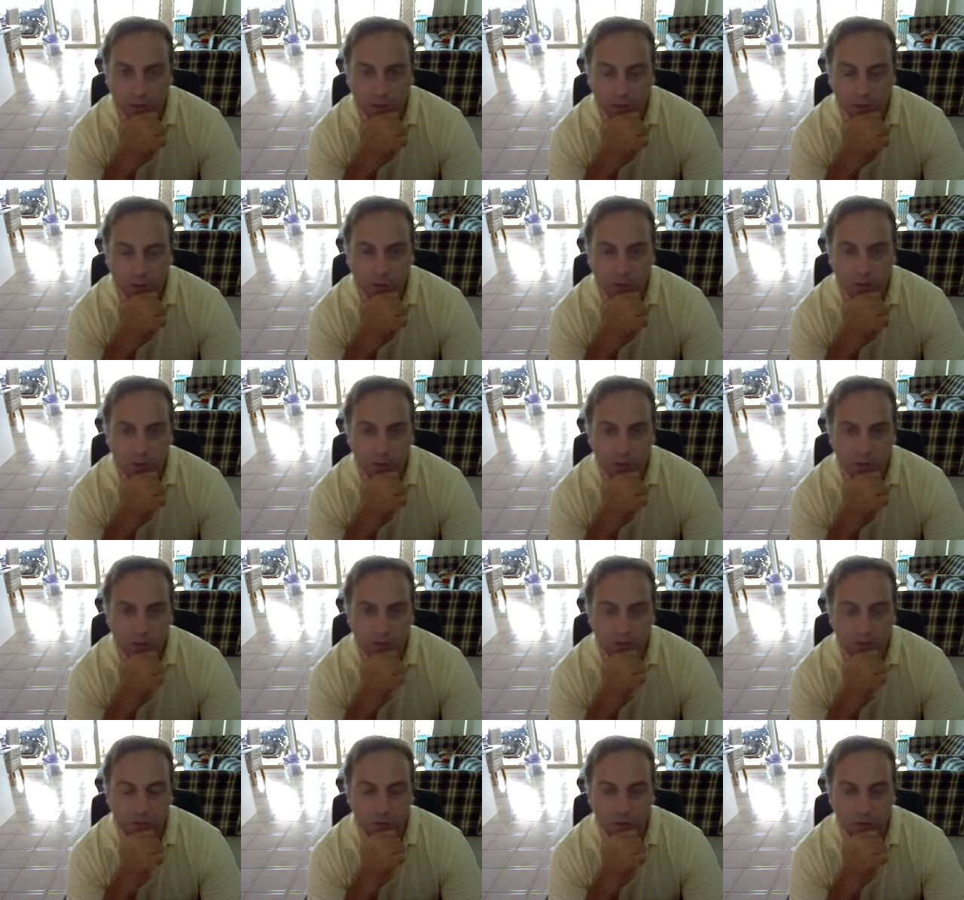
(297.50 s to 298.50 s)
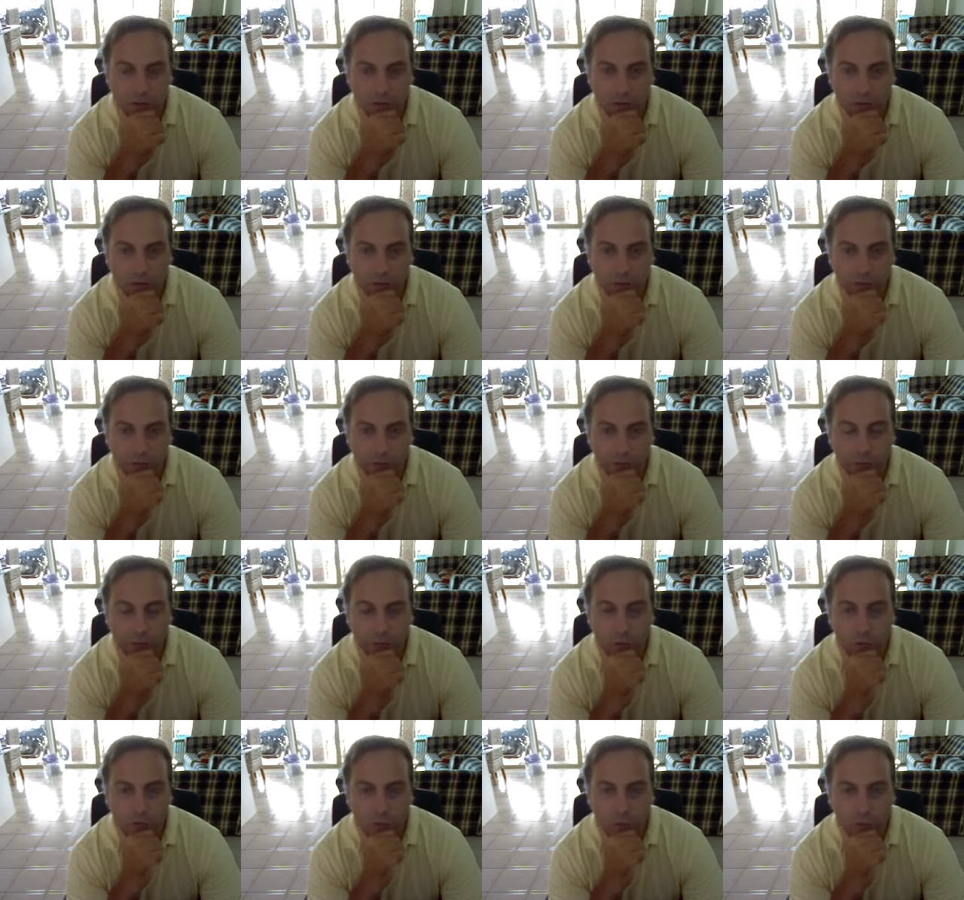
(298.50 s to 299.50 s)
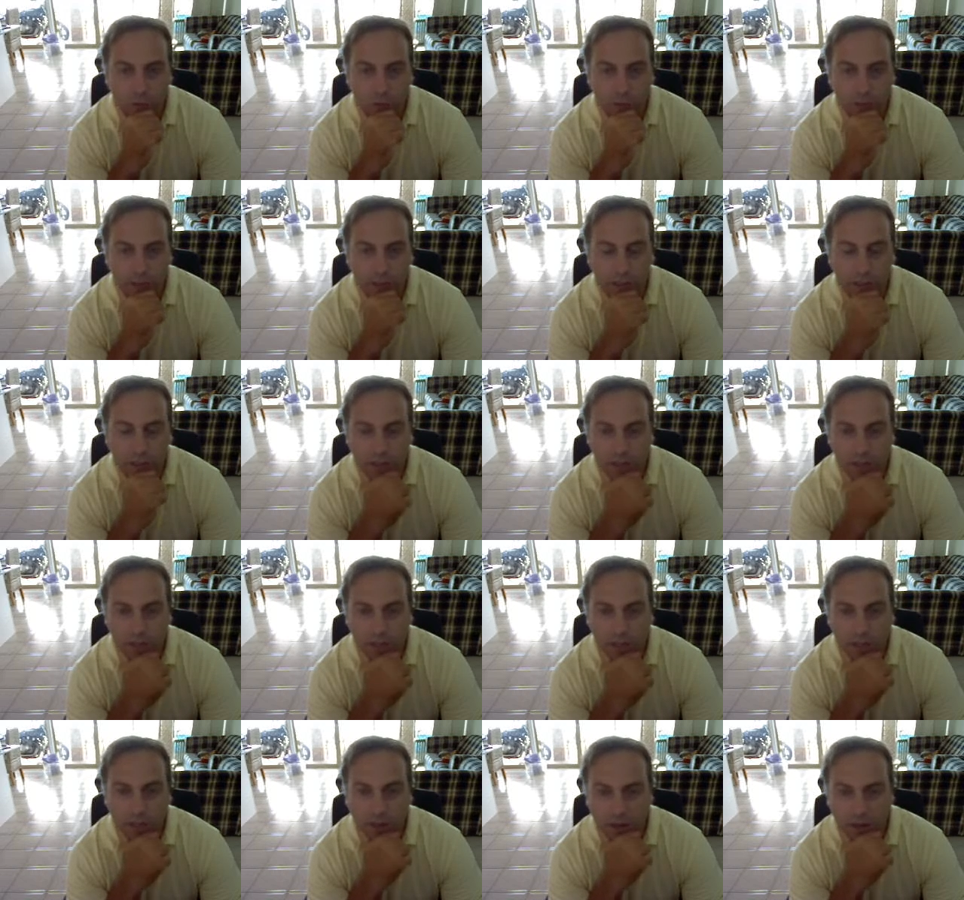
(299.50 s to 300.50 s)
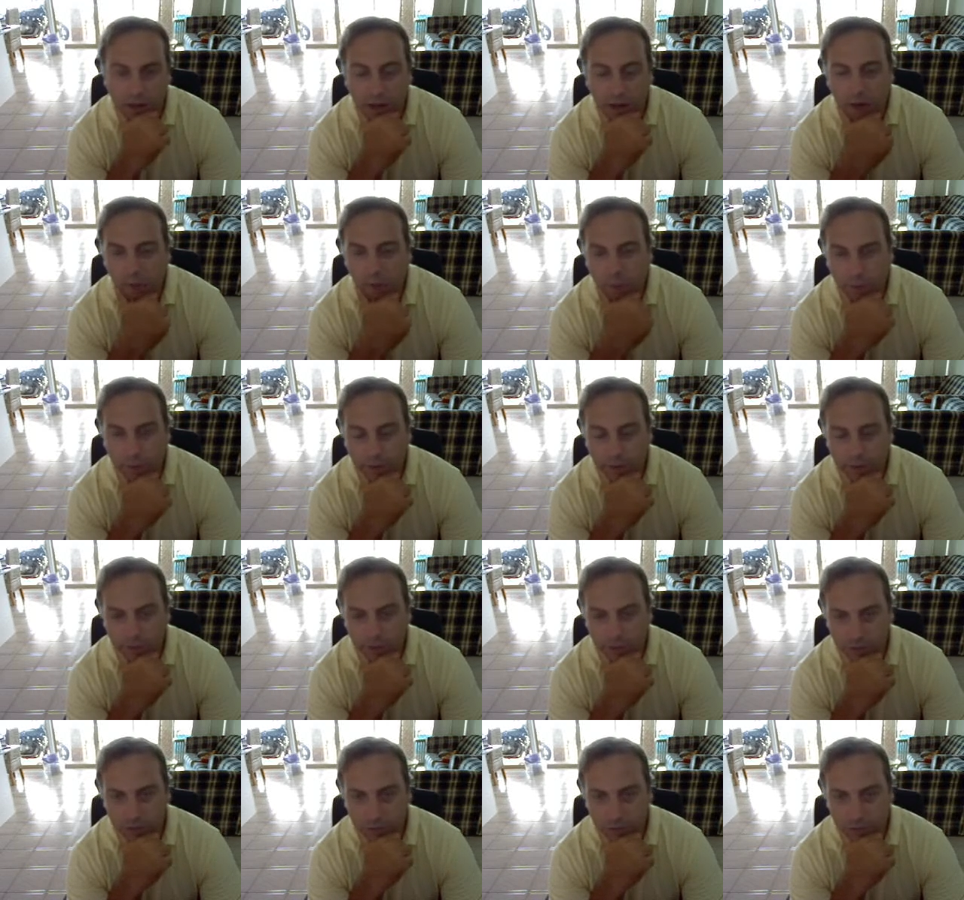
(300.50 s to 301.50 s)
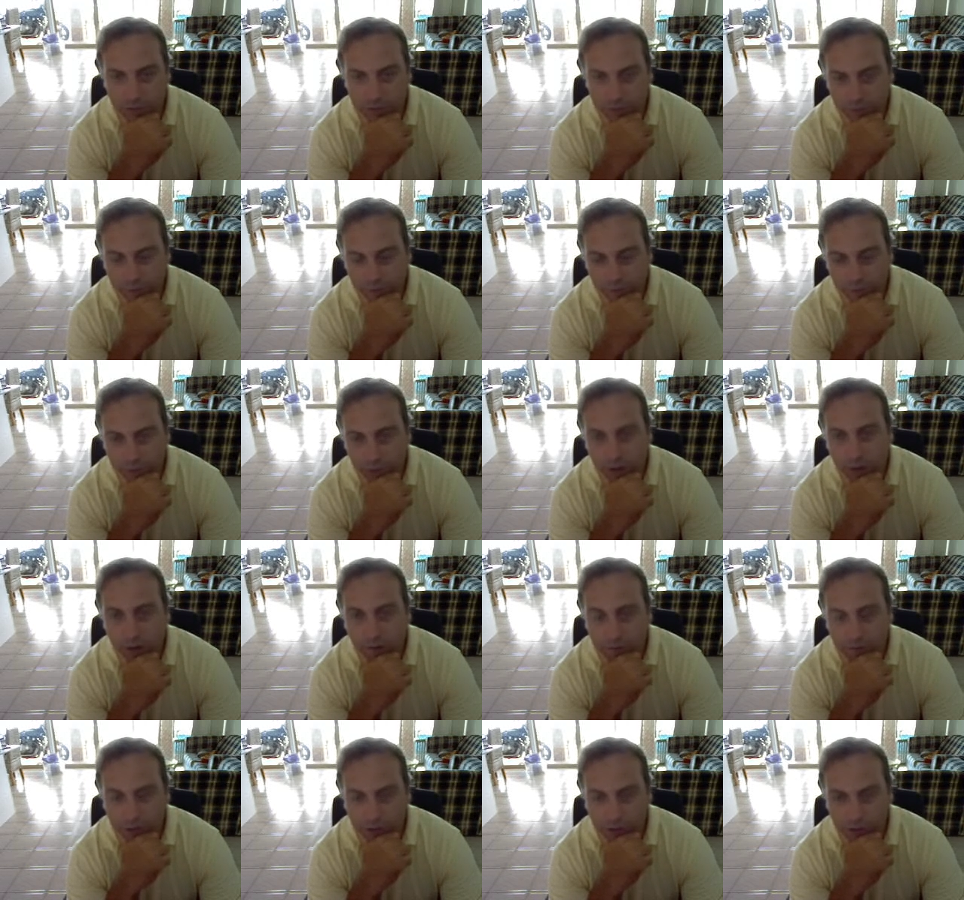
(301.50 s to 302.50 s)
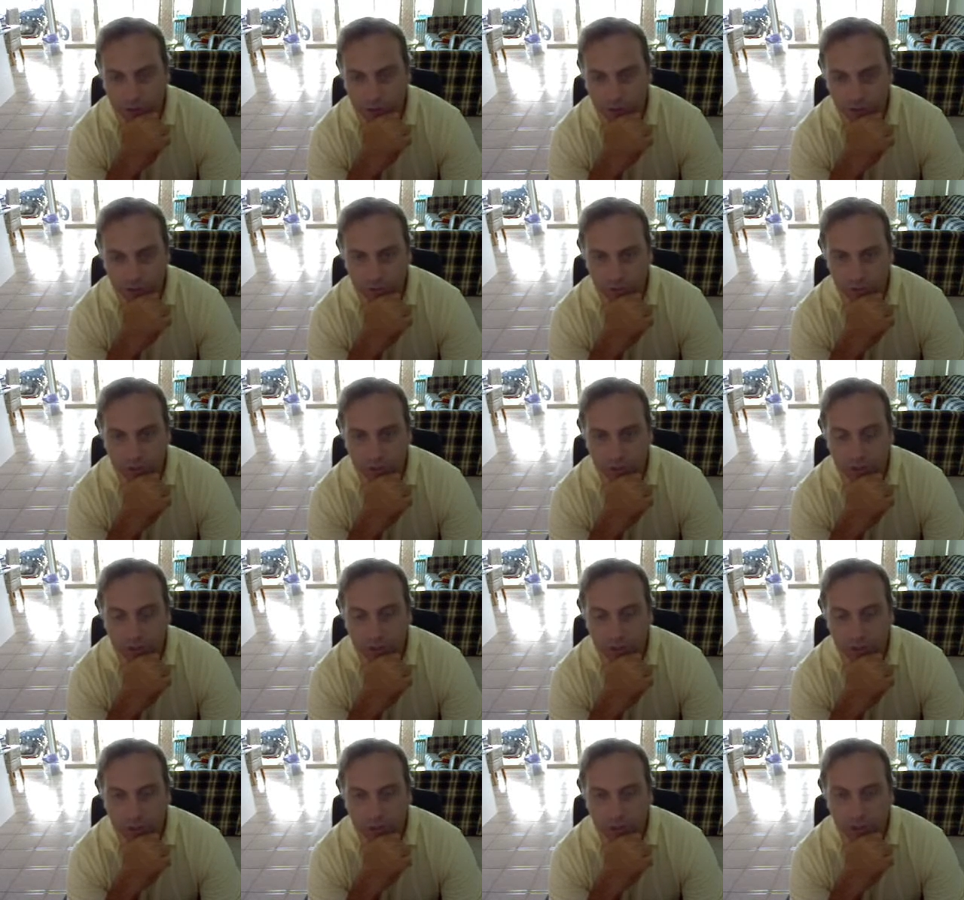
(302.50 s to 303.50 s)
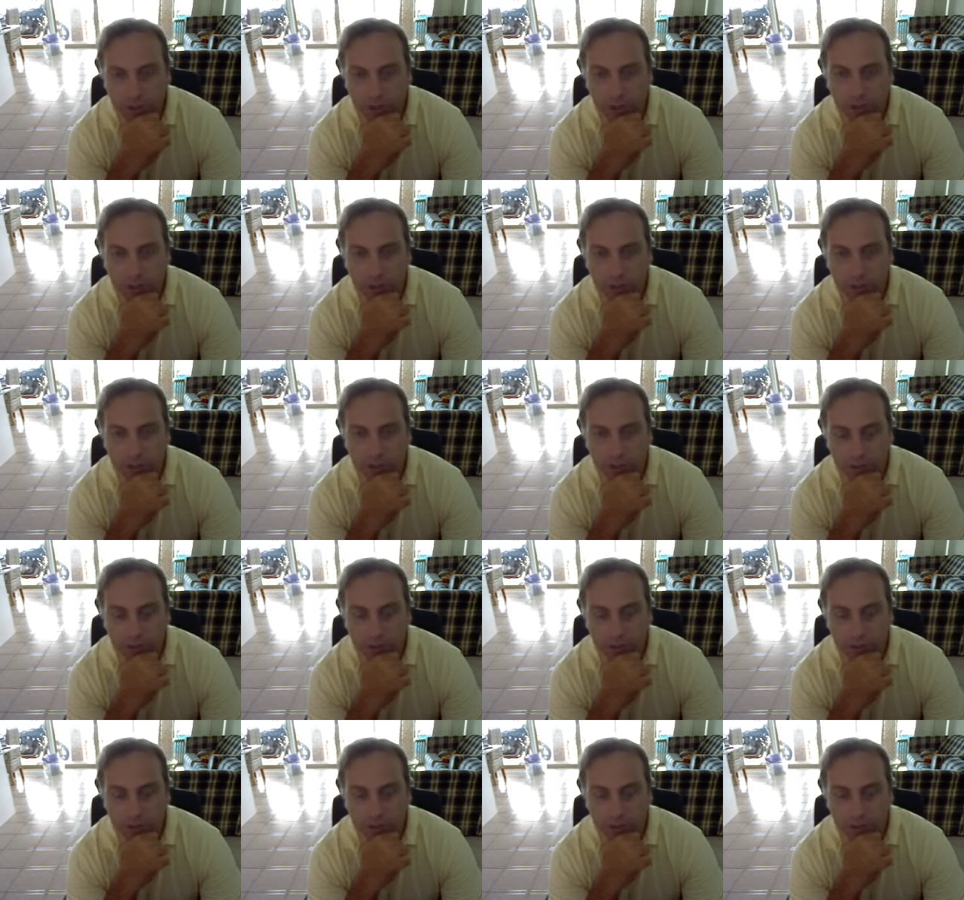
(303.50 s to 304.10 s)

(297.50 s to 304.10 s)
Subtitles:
uses for fuel, what it is, how it propels itself, how it functions. There